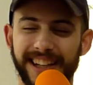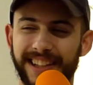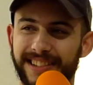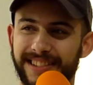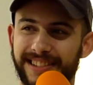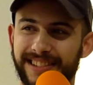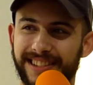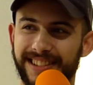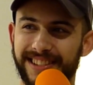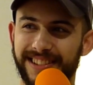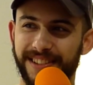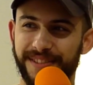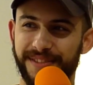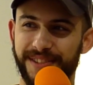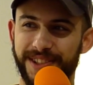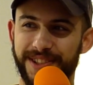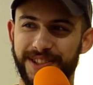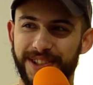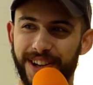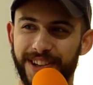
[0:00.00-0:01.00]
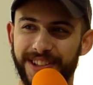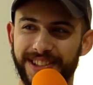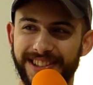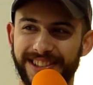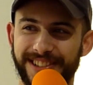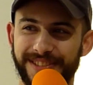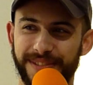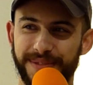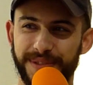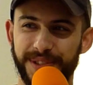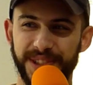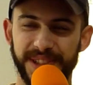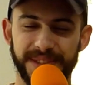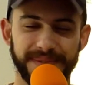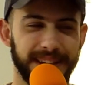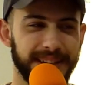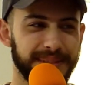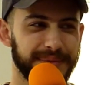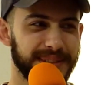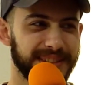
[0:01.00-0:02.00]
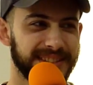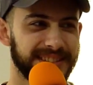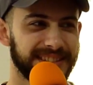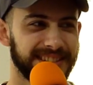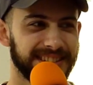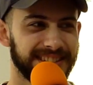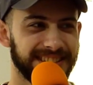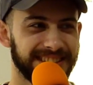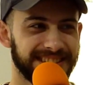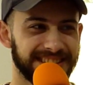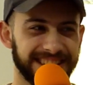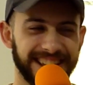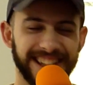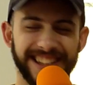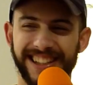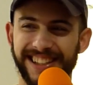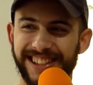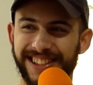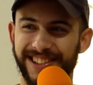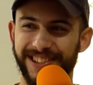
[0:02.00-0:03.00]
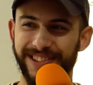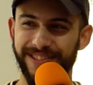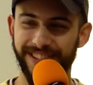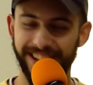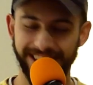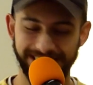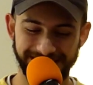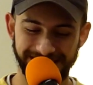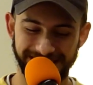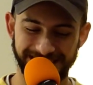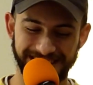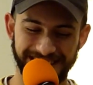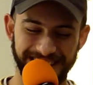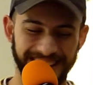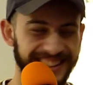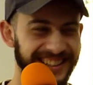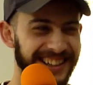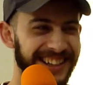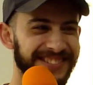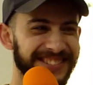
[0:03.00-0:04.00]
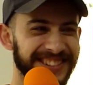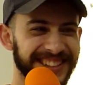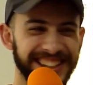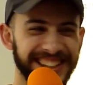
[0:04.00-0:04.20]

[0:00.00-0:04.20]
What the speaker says: cutouts of the jokes from newspapers. It's like, oh, that's a good one. Let's cut that one out.